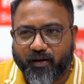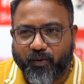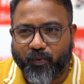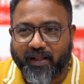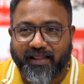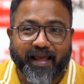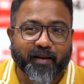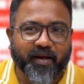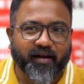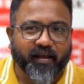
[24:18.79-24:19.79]
Will
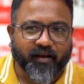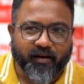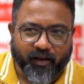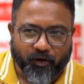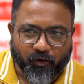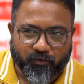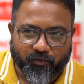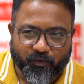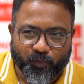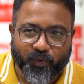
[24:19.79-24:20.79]
they be taken care of?
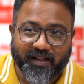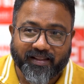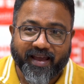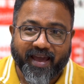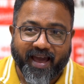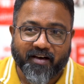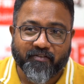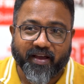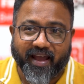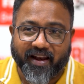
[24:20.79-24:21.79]
Will they
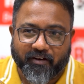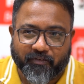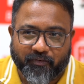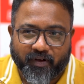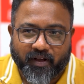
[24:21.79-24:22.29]
have enough?